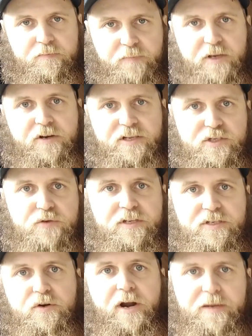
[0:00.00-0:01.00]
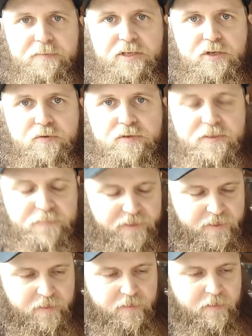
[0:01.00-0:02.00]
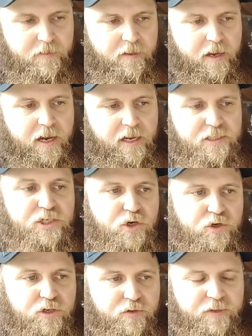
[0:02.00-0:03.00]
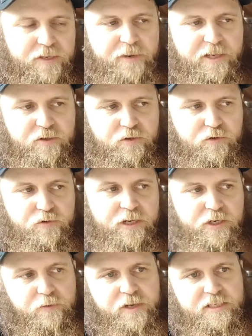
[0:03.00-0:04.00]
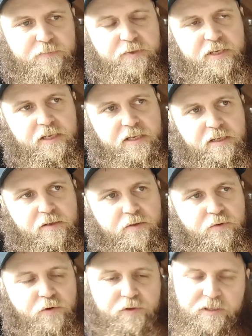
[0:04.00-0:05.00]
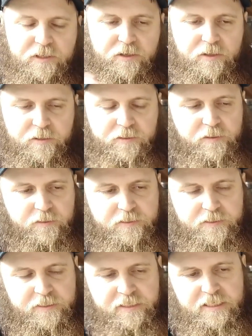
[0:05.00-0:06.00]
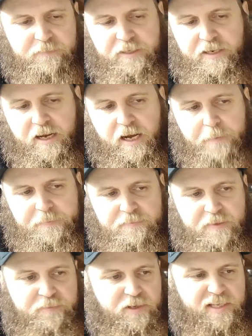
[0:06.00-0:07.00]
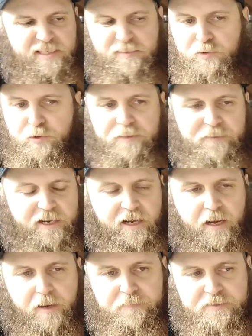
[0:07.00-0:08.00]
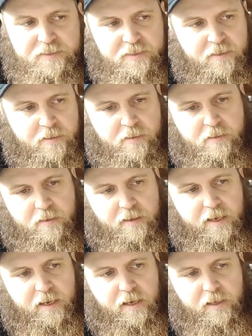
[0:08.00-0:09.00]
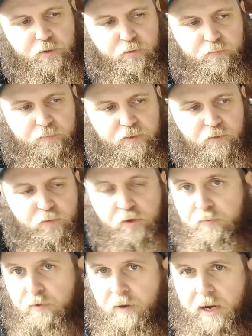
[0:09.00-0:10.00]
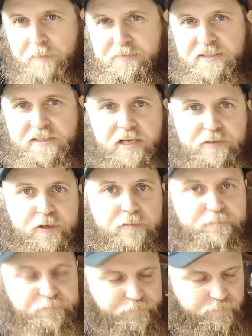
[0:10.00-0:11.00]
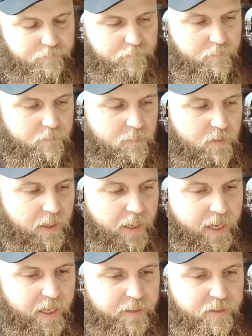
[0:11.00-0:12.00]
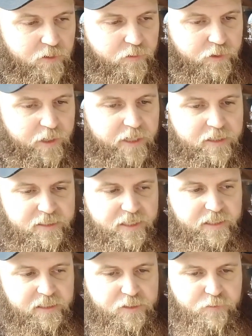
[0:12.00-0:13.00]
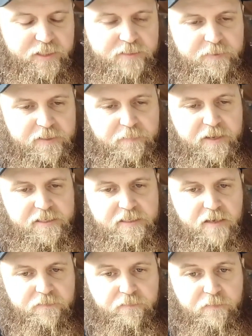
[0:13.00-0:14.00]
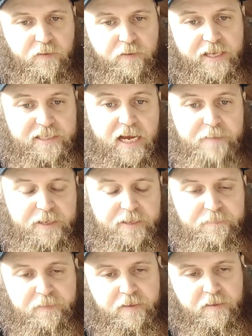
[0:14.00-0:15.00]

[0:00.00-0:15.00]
bitterness units or IBUs. So think about, you create your recipe, you throw in your 60-minute hops, maybe add some 20-minute hops, your whirlpool hops, etc. And you're kind of designing this recipe based off of all that timing.